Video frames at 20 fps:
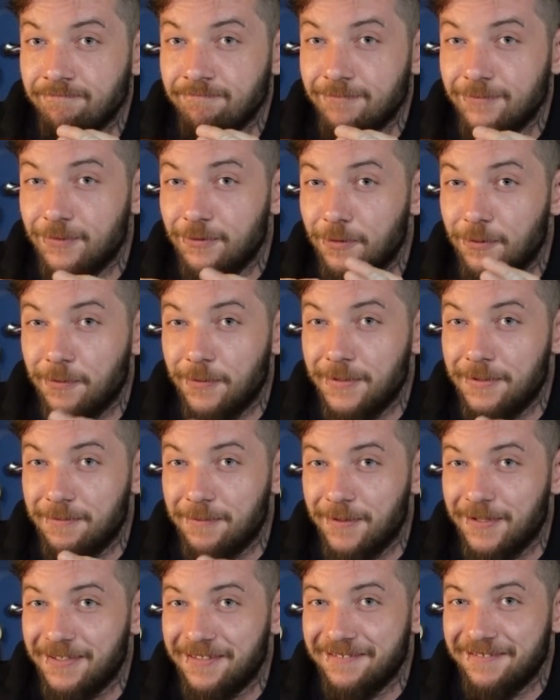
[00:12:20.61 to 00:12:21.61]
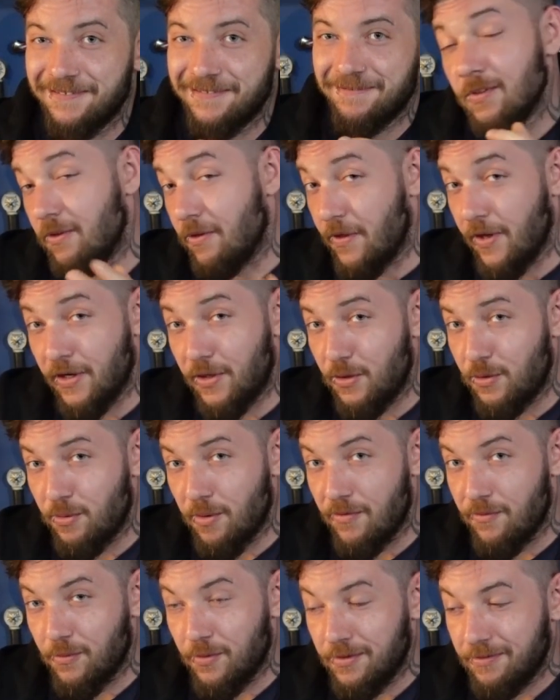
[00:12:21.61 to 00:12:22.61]
There's always one. So thank you to
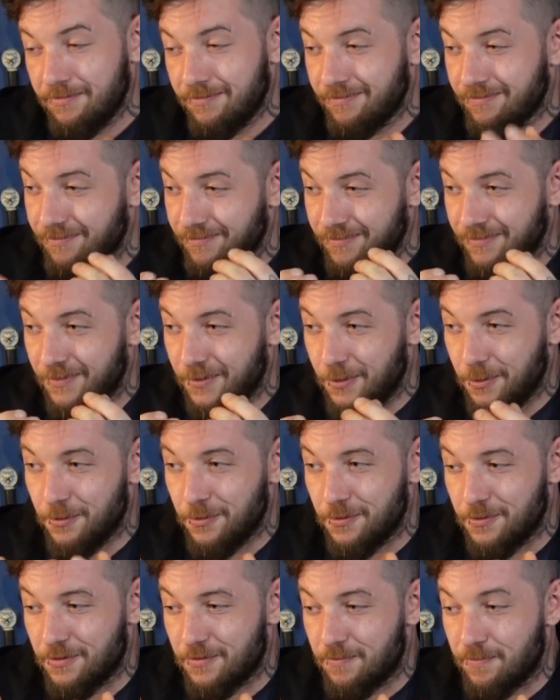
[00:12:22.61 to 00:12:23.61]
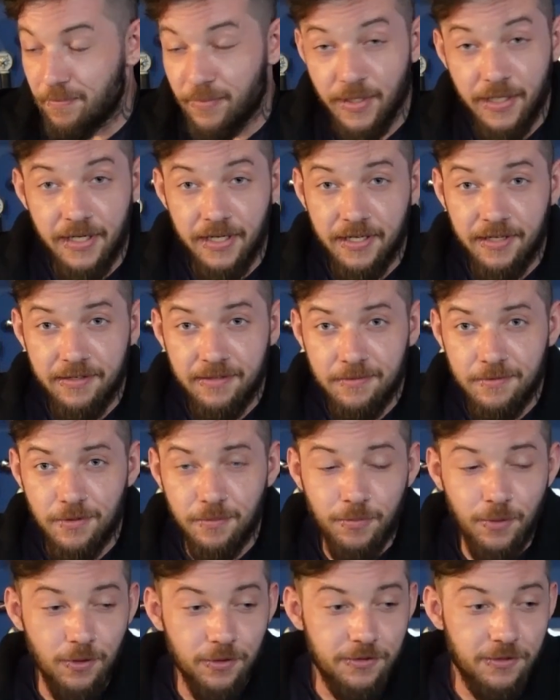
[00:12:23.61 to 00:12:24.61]
everyone who's been here
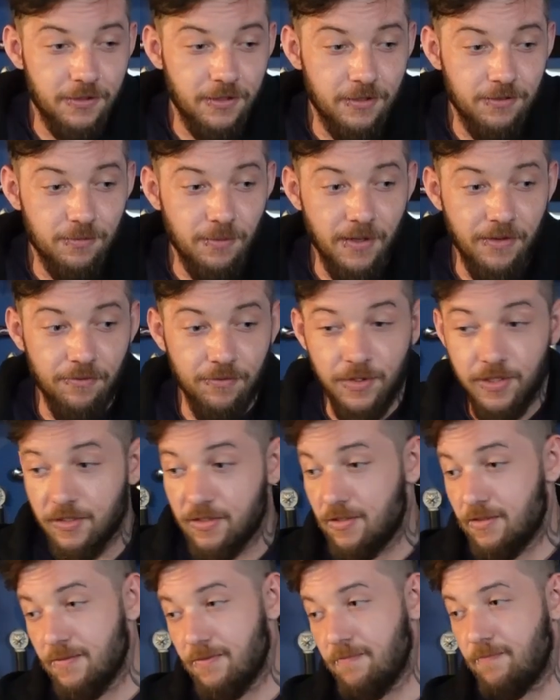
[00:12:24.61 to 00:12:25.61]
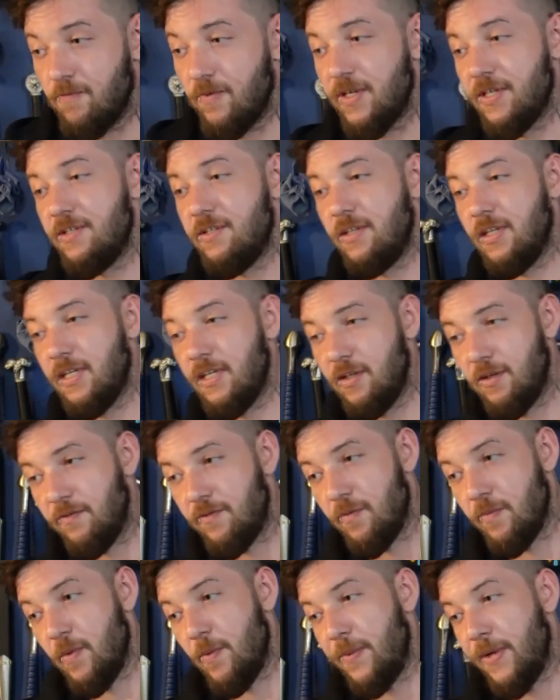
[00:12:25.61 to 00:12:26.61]
supporting us, whether it's recently or
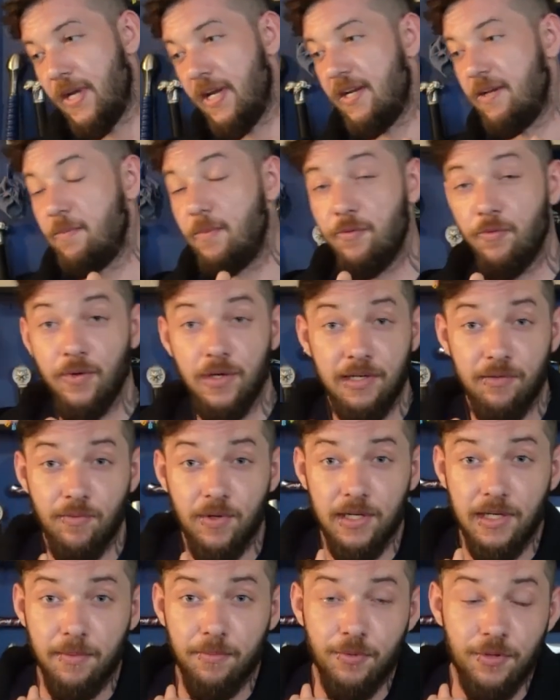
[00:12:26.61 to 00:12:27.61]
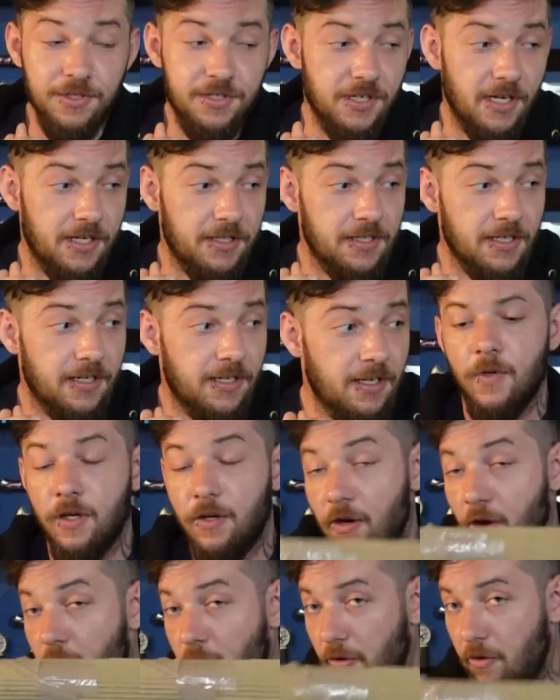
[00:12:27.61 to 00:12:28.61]
from the beginning. We really, really appreciate it.
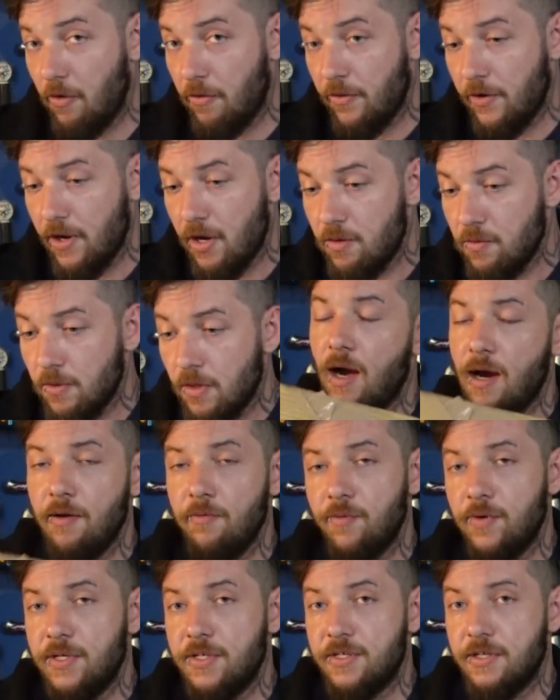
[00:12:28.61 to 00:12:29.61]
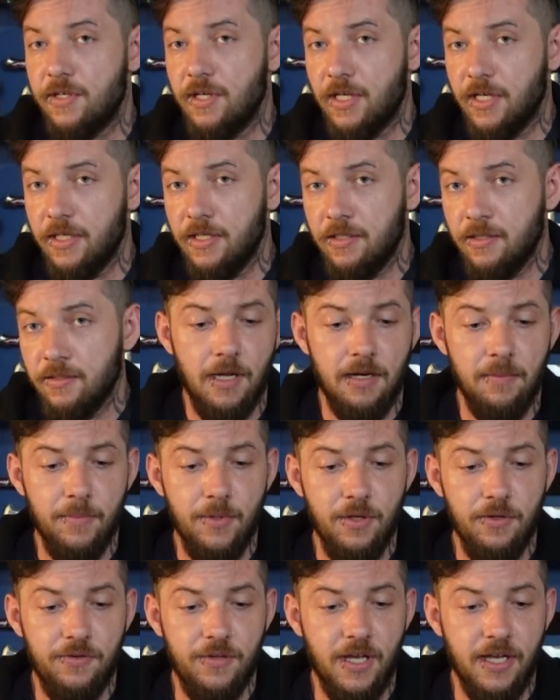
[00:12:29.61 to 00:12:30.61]
And on another note, I recently had a
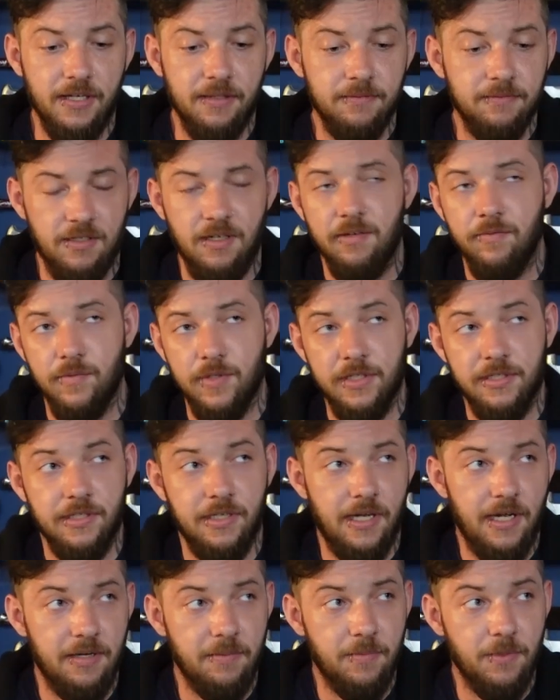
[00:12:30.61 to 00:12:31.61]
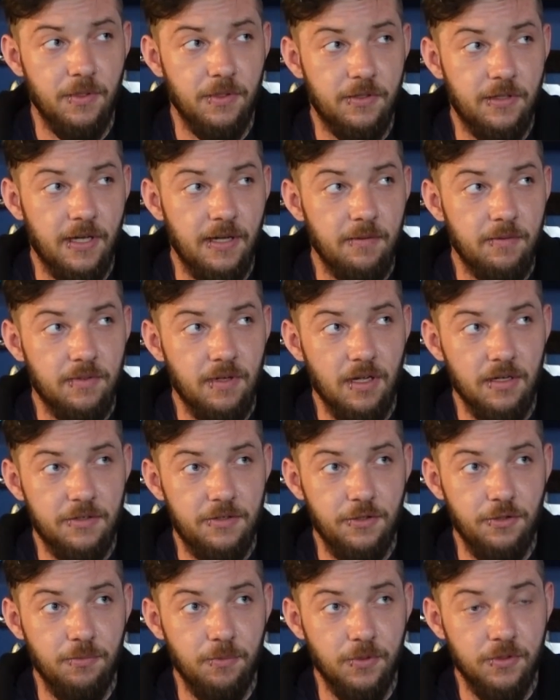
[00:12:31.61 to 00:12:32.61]
birthday. I say recently had a birthday, it was like
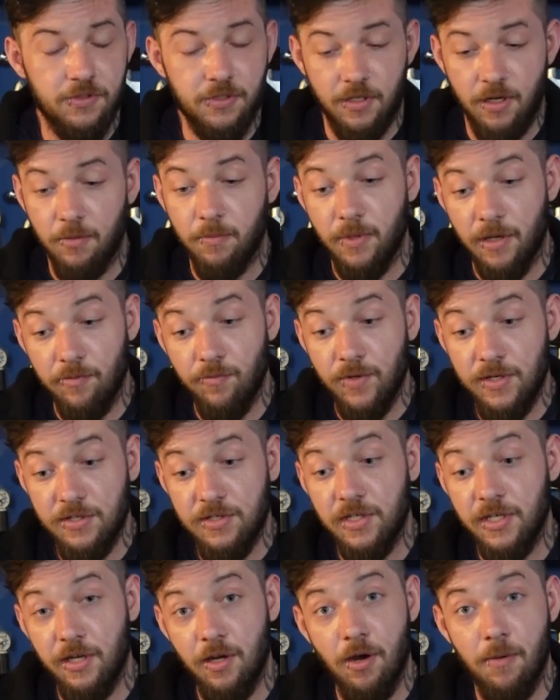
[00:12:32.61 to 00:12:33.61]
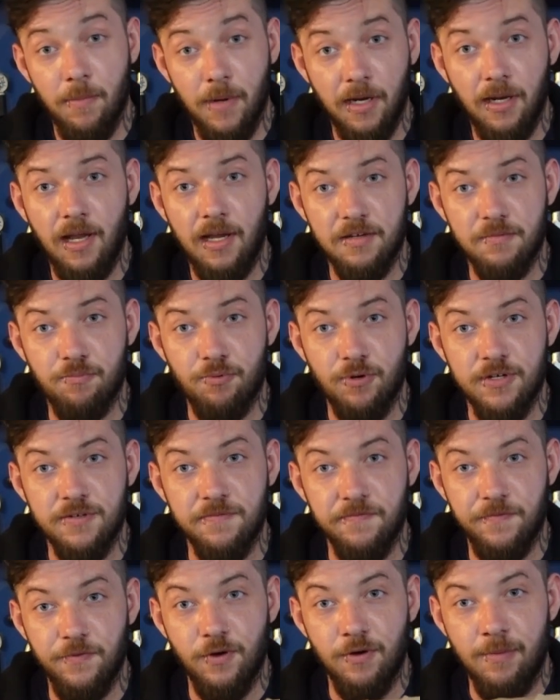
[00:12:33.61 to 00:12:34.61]
2 months ago, but I recently got my last
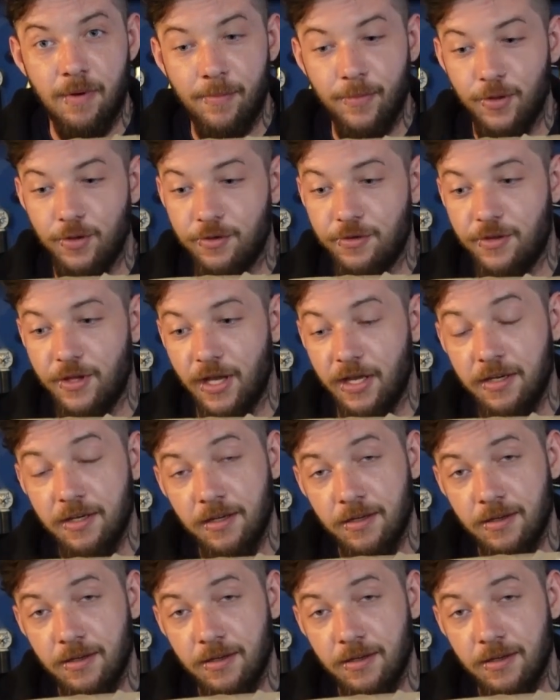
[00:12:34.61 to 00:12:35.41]
present for my birthday.